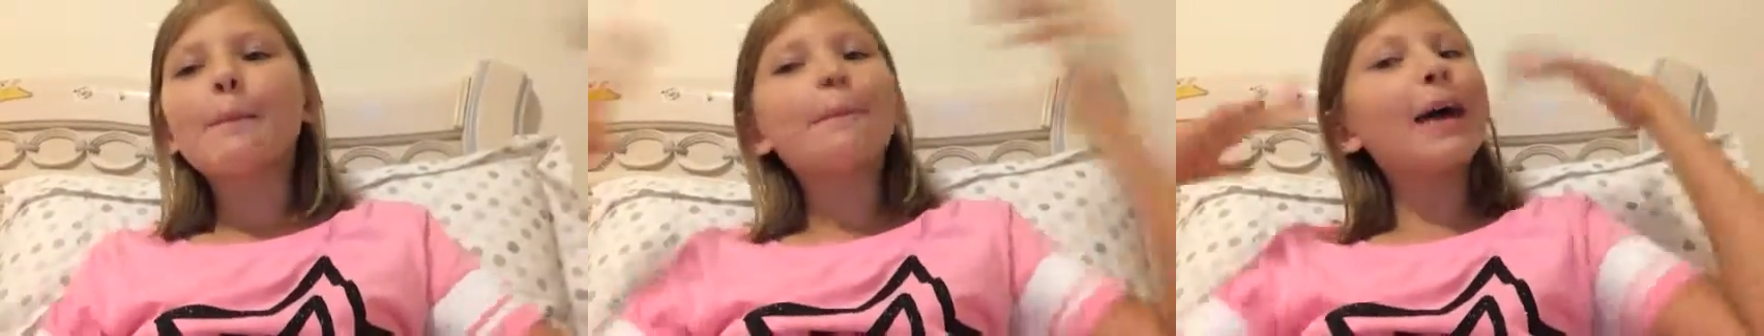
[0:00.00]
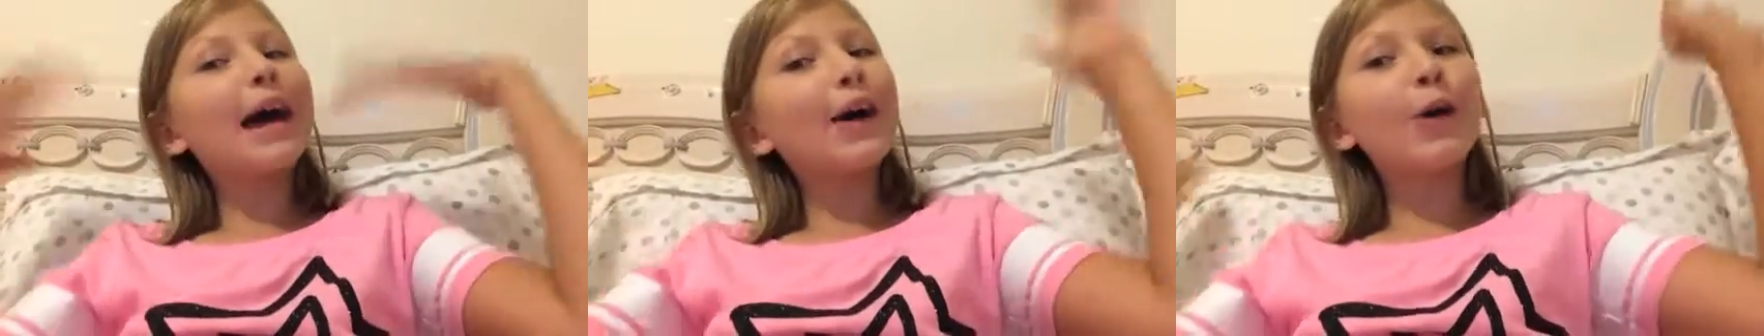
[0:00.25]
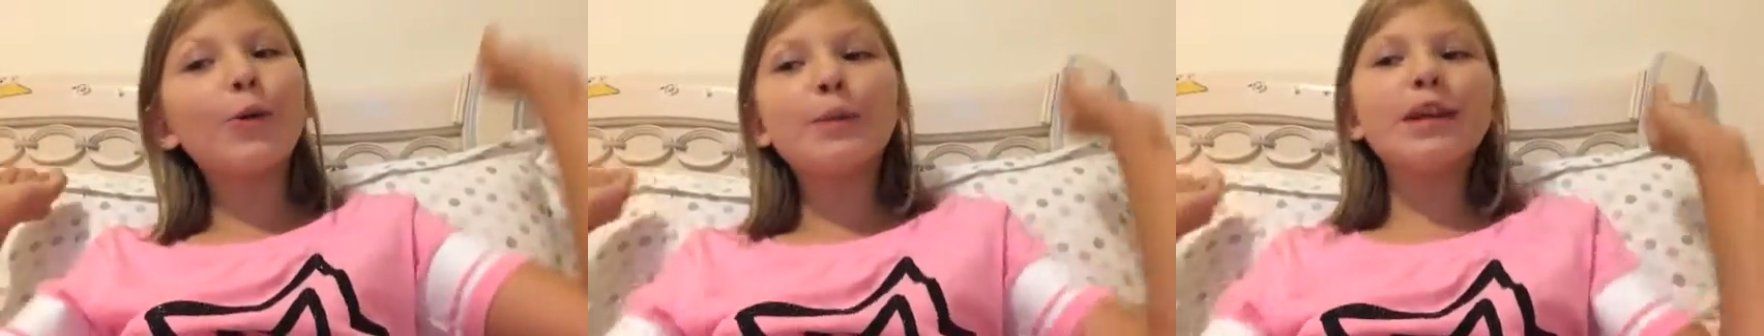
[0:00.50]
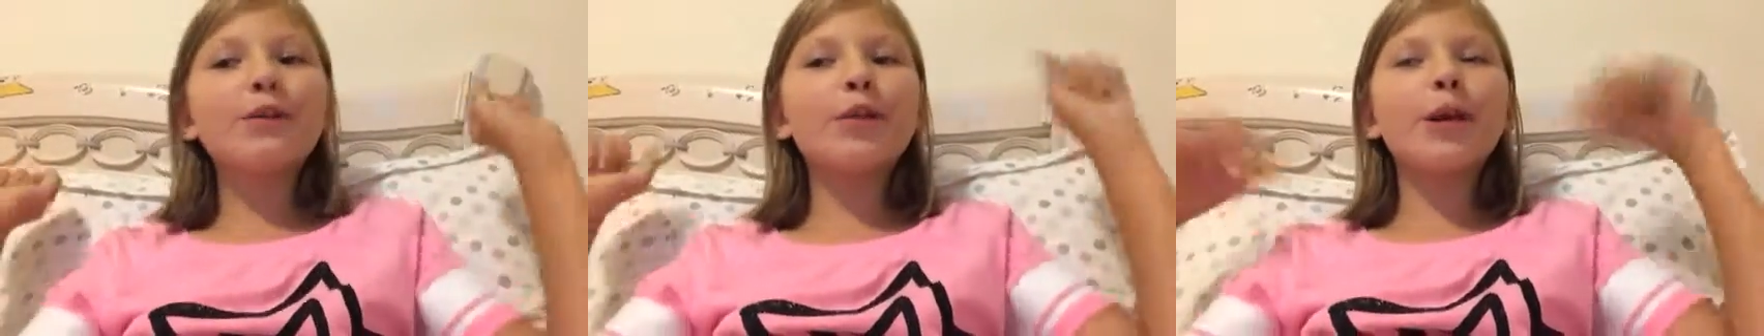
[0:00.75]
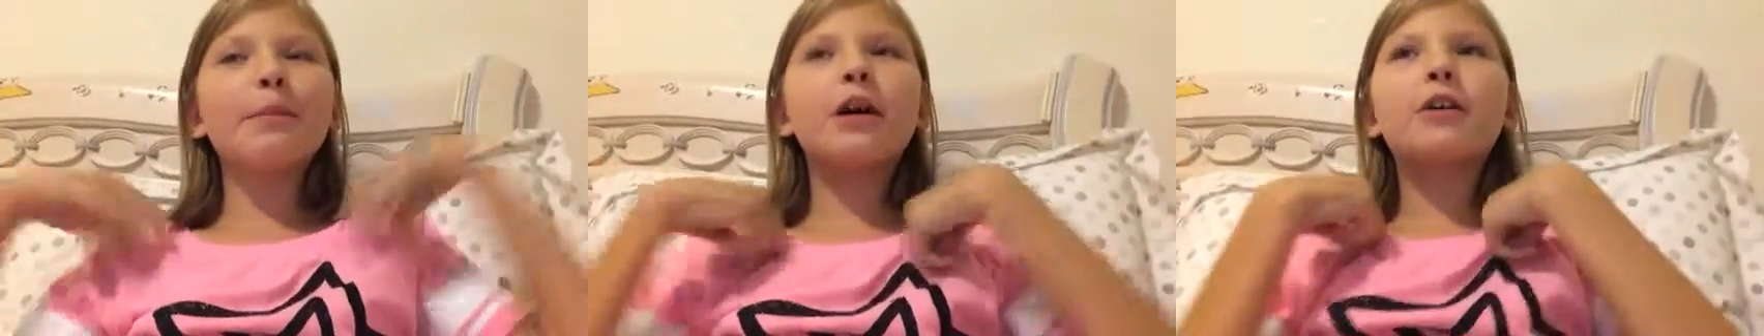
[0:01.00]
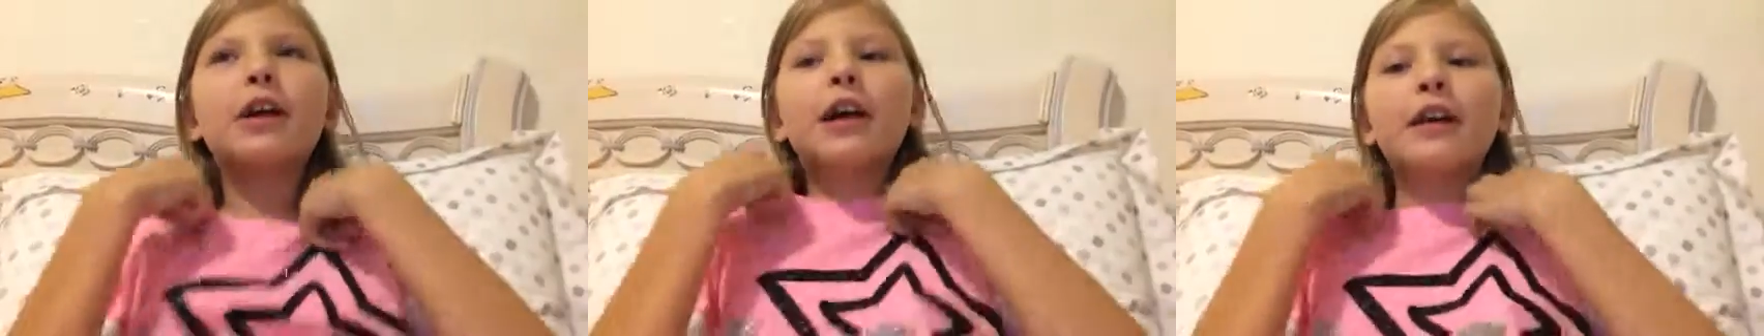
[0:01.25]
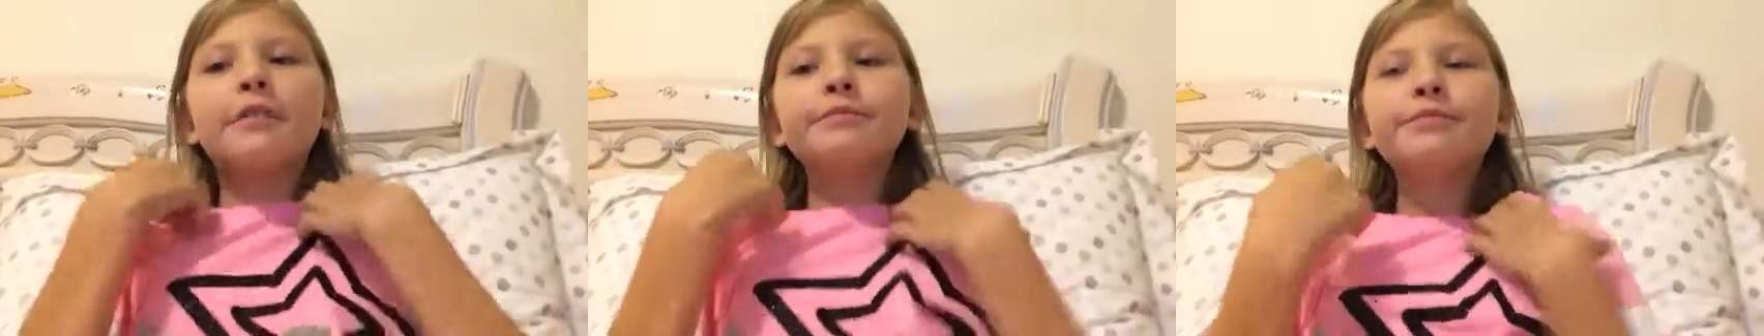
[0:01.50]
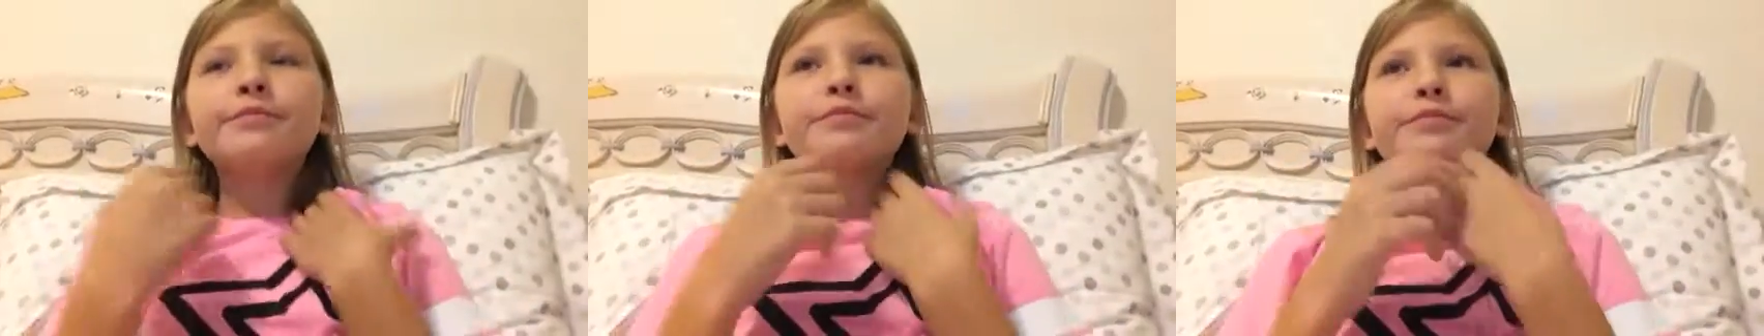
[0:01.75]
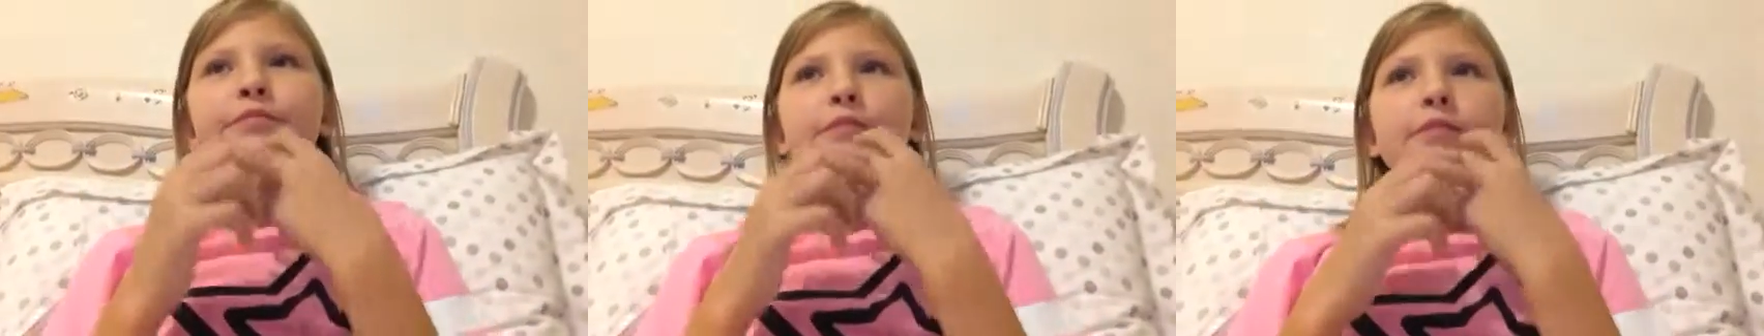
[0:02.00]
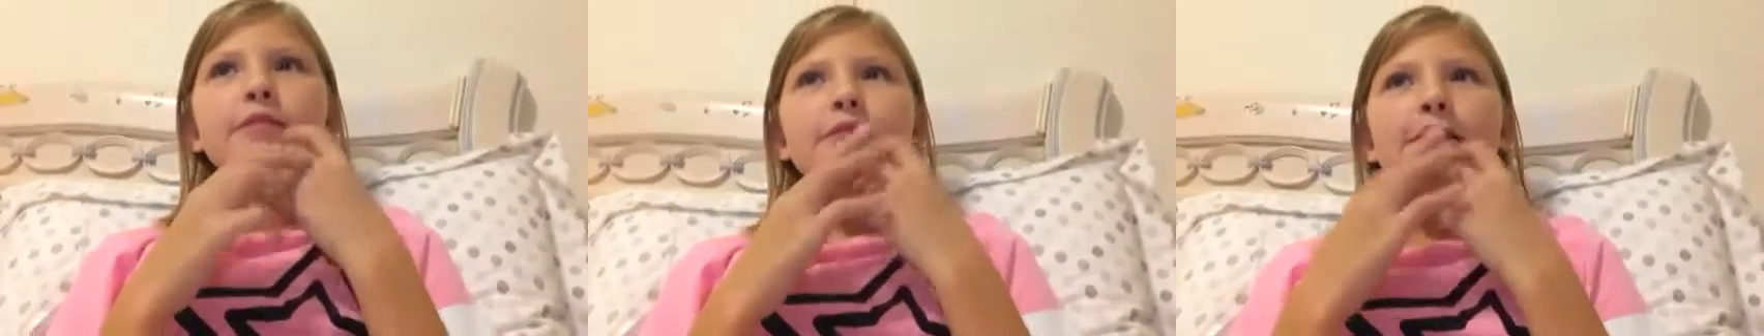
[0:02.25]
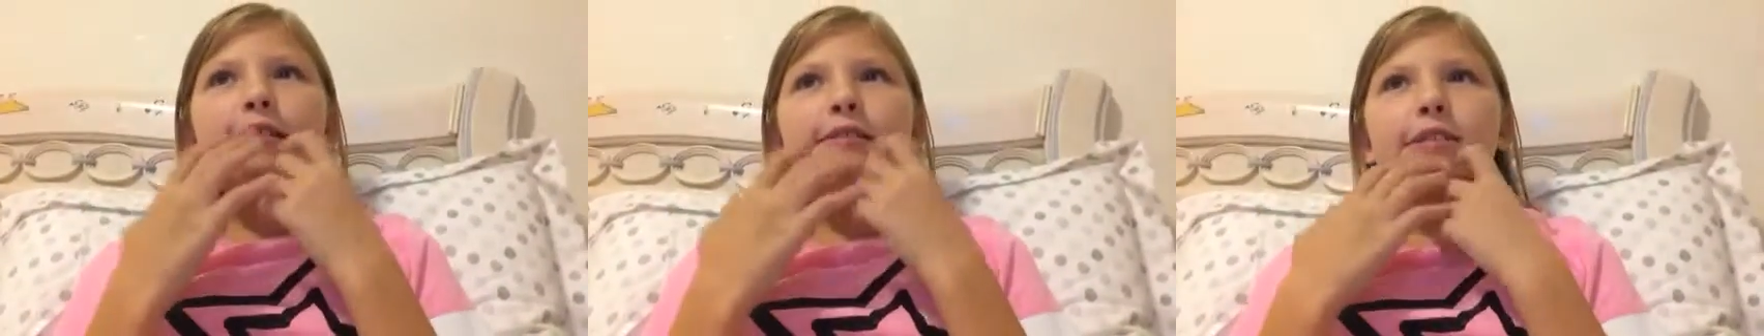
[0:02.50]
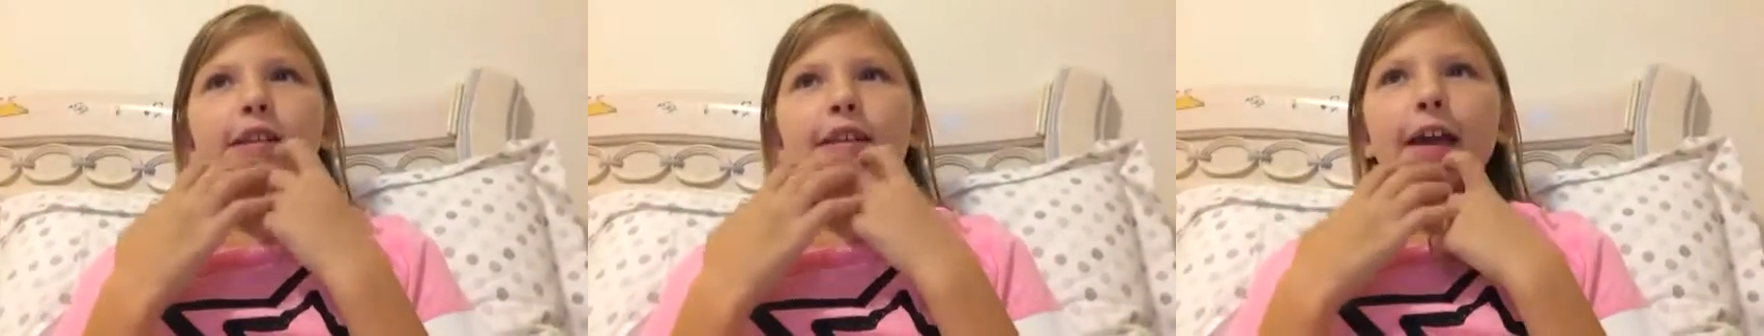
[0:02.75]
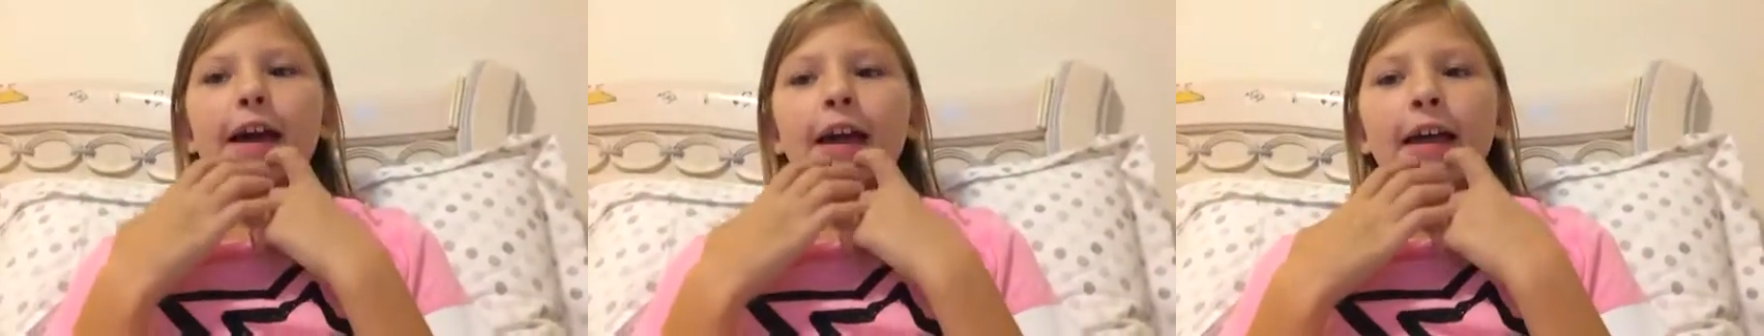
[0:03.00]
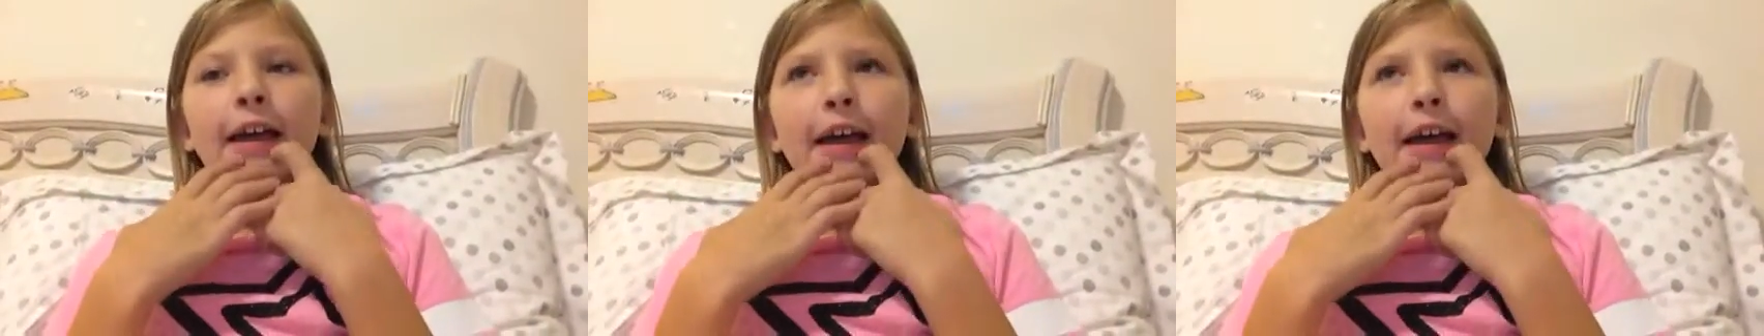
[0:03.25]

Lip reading: My homie crib. Okay. So yeah.